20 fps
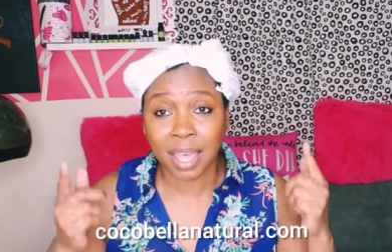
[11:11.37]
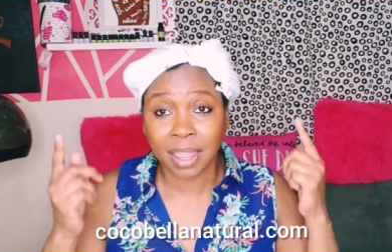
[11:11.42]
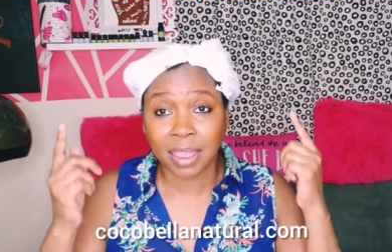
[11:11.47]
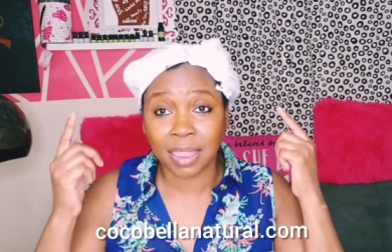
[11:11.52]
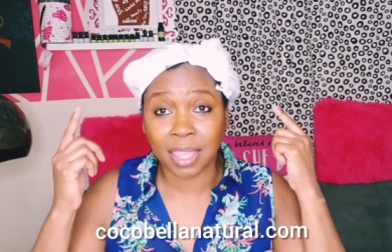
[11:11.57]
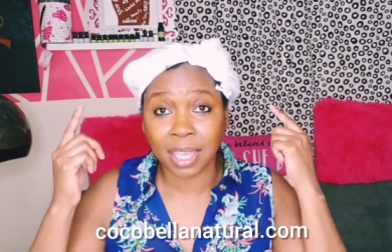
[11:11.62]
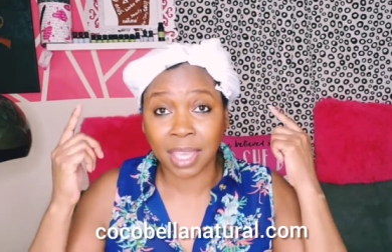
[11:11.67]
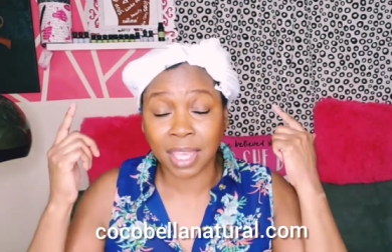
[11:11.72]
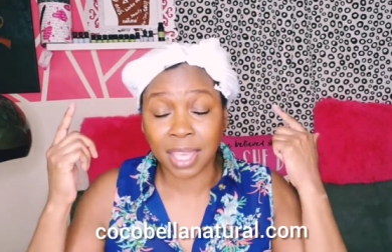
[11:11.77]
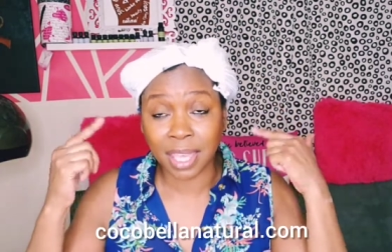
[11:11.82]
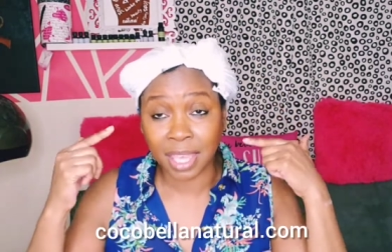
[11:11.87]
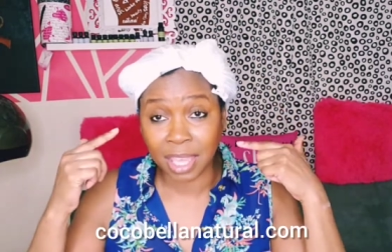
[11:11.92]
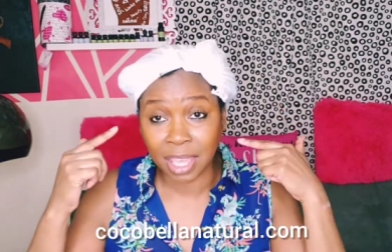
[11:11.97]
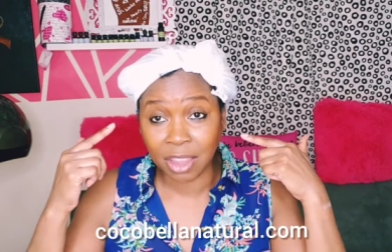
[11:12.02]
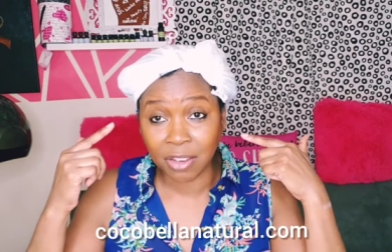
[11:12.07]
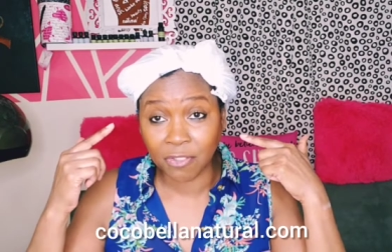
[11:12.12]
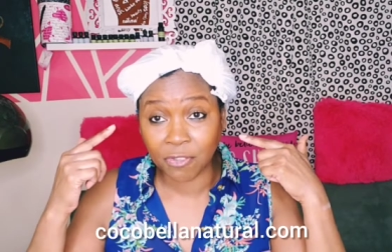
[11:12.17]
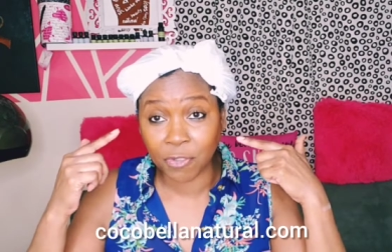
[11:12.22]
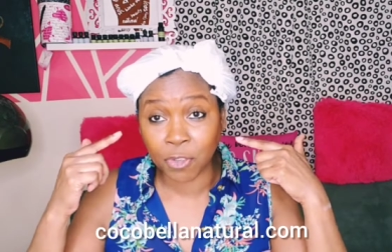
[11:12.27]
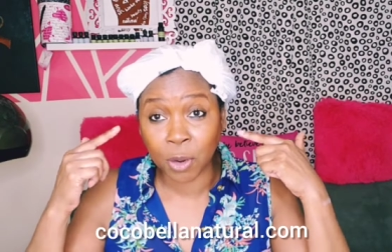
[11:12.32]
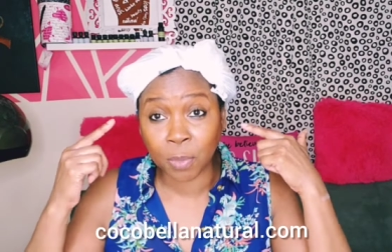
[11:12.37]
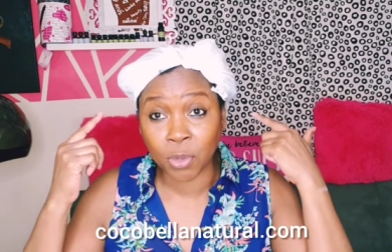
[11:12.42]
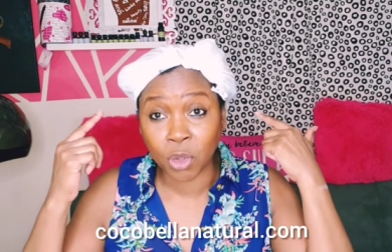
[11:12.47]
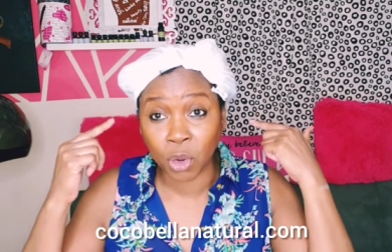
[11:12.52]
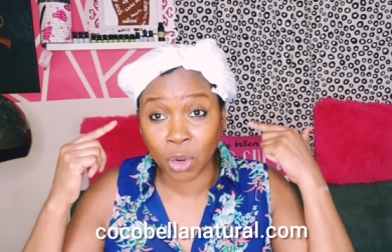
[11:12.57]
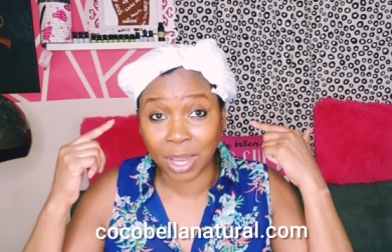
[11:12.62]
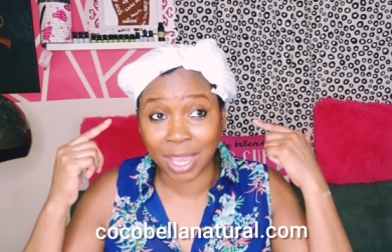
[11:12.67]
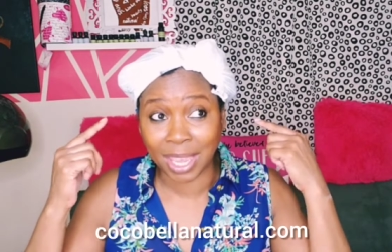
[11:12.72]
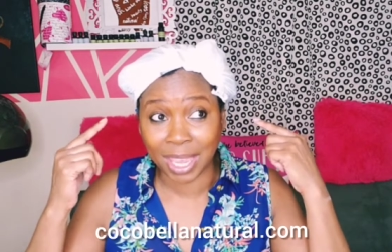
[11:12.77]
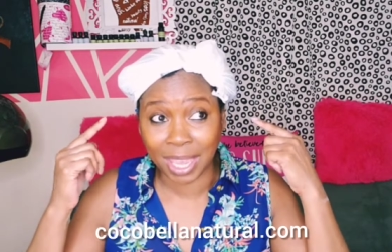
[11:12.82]
the heat from
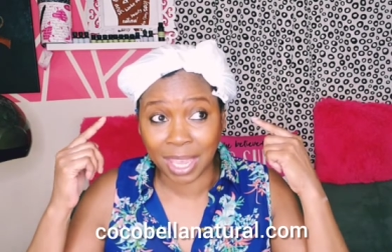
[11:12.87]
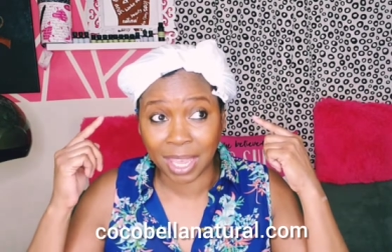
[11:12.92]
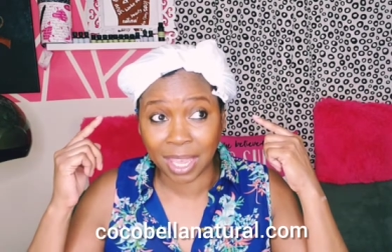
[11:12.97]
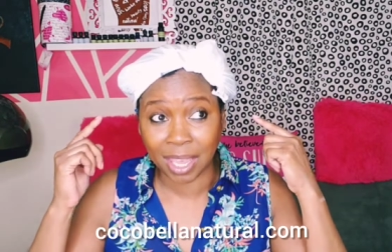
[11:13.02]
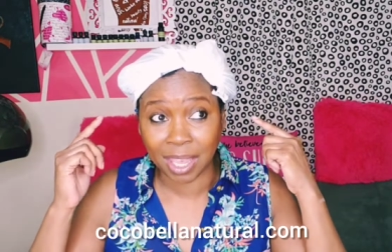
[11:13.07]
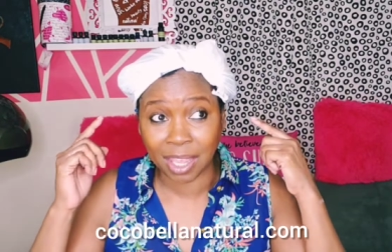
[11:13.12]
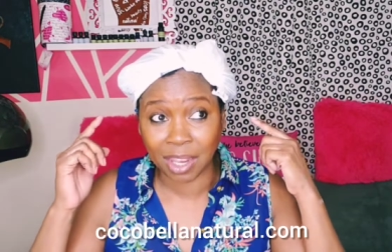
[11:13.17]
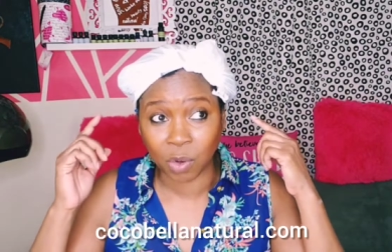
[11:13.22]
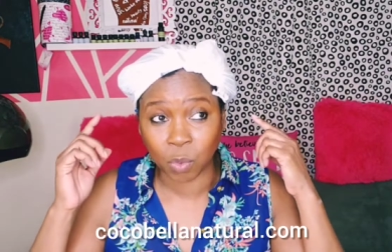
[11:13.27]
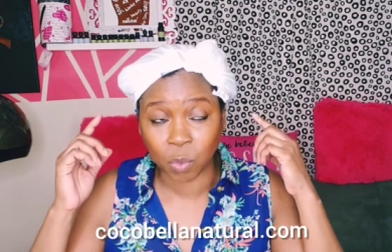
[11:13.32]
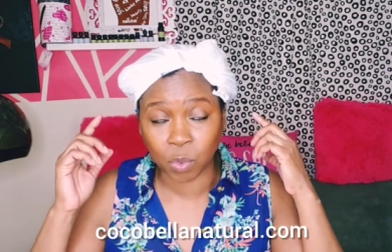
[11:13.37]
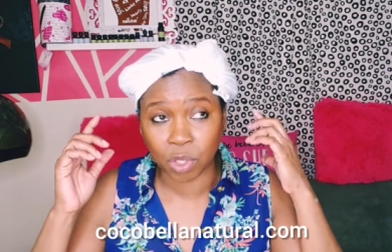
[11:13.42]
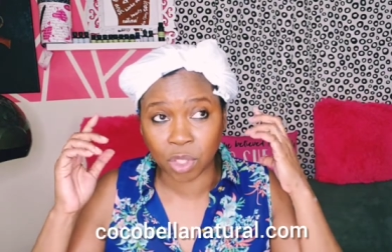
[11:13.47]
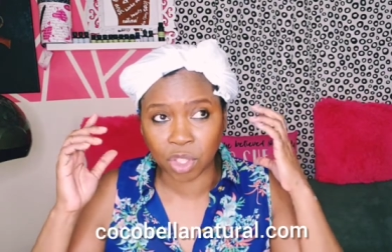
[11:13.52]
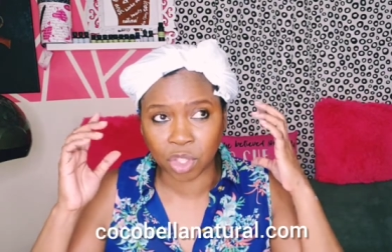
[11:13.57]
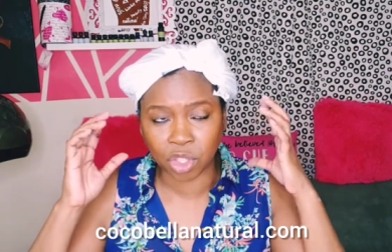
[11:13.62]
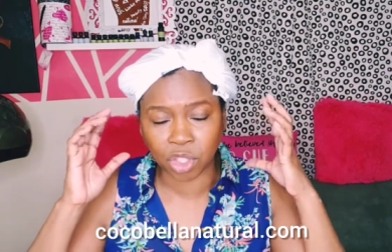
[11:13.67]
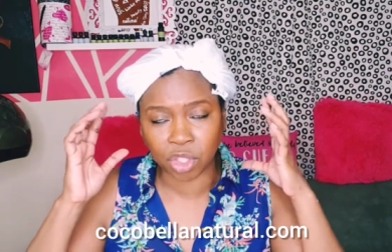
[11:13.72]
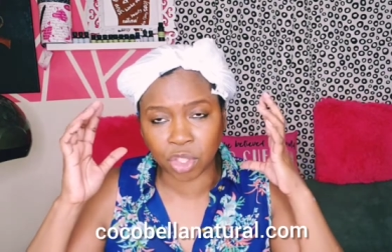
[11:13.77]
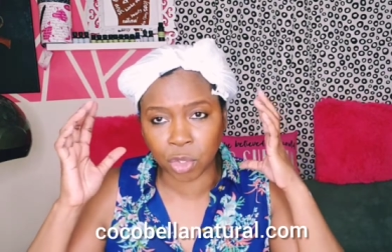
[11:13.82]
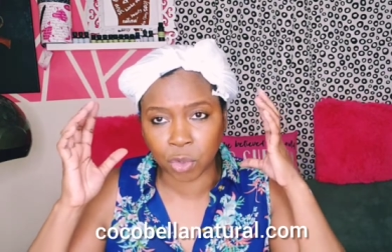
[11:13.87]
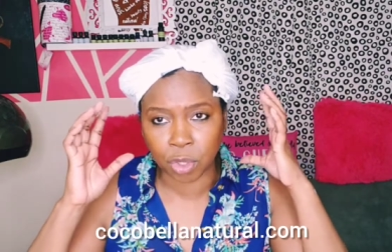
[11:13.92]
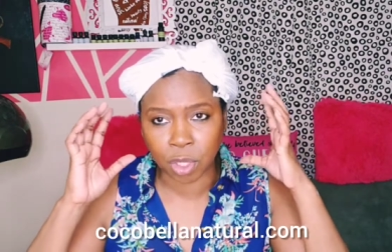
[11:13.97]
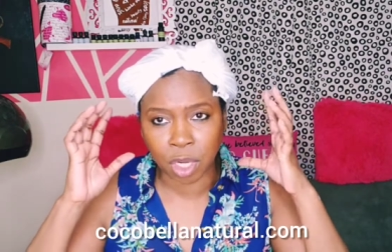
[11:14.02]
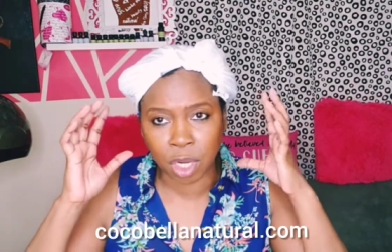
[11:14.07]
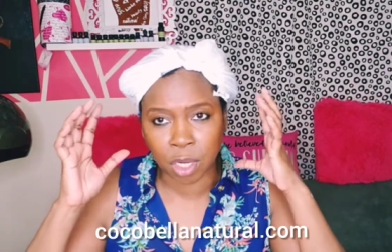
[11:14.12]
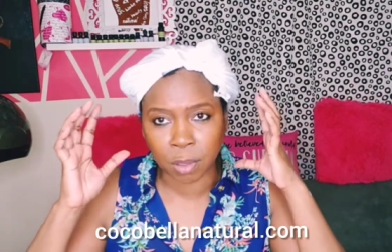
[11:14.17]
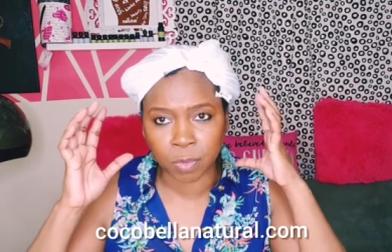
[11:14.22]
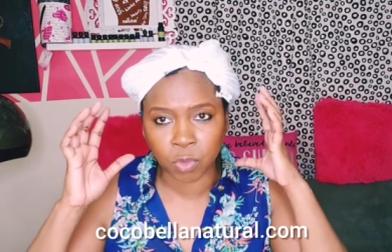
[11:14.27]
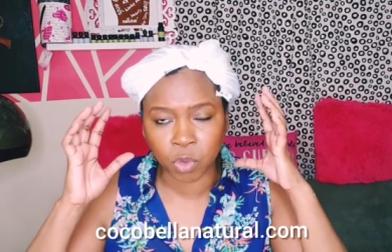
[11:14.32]
your head will
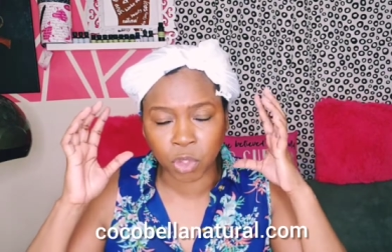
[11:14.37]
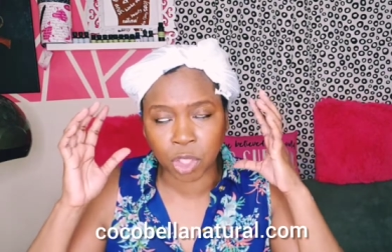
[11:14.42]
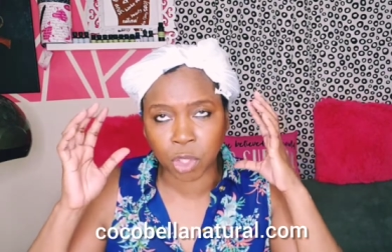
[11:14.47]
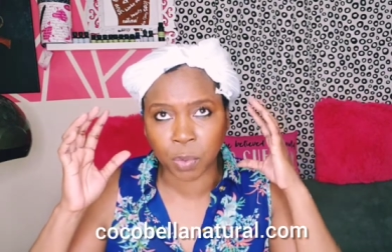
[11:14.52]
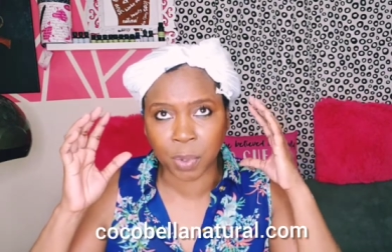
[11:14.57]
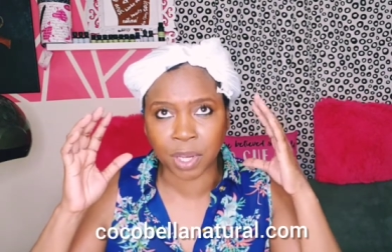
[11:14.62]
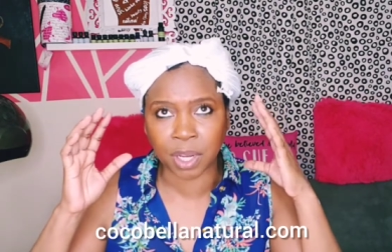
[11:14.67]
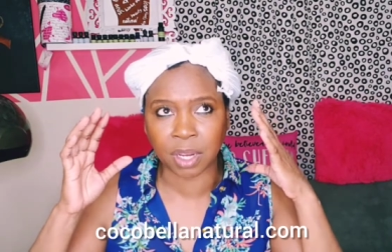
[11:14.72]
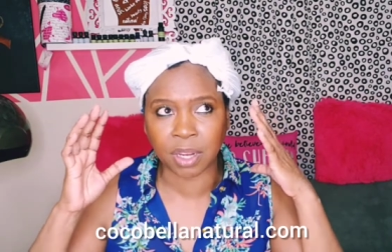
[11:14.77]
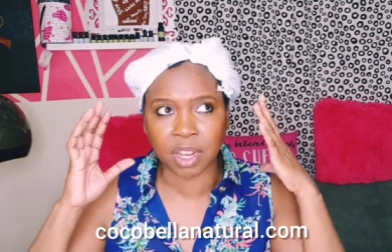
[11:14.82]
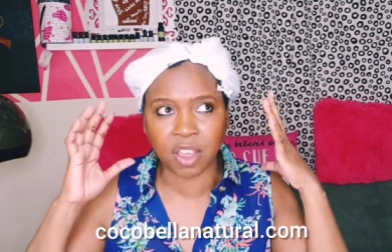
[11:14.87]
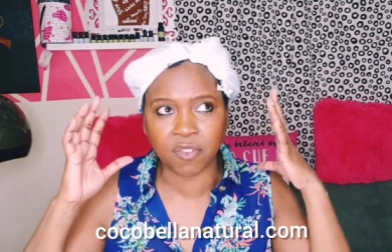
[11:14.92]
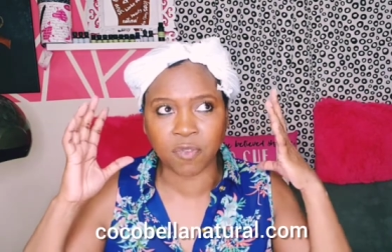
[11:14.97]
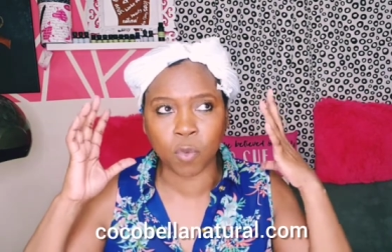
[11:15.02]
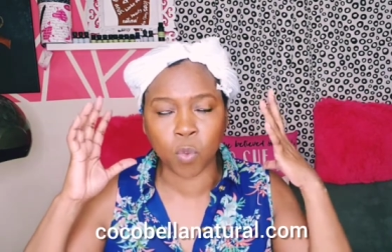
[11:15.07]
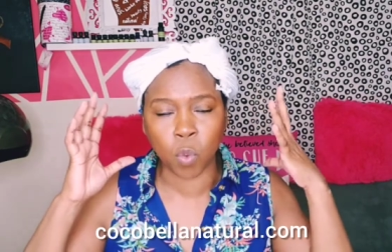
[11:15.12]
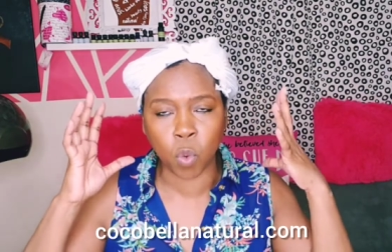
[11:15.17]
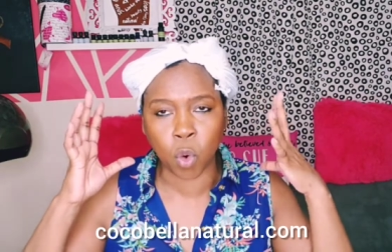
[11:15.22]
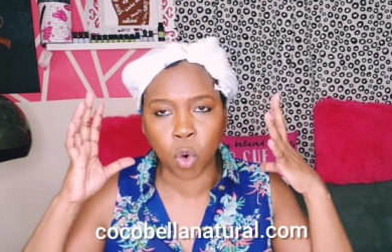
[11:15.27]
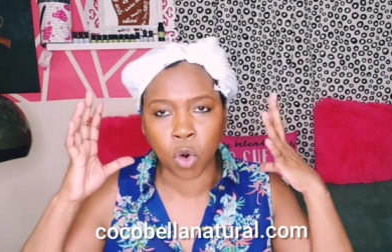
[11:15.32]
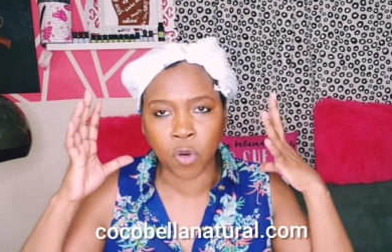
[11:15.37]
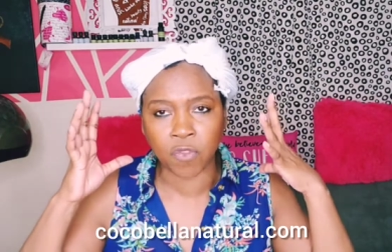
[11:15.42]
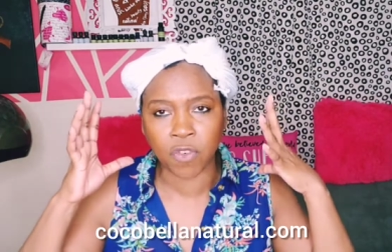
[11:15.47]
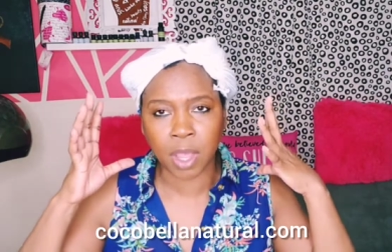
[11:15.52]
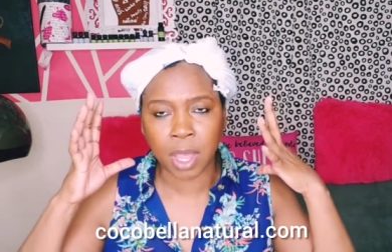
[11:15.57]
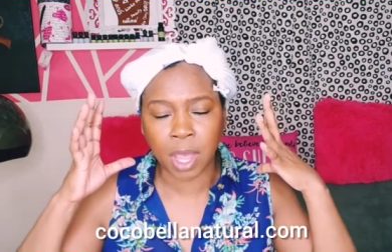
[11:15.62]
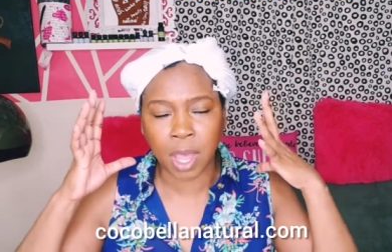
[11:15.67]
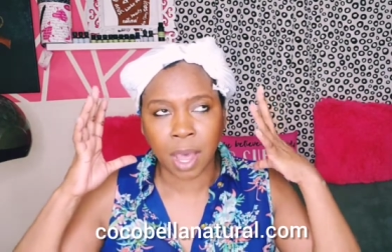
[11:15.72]
generate enough warmth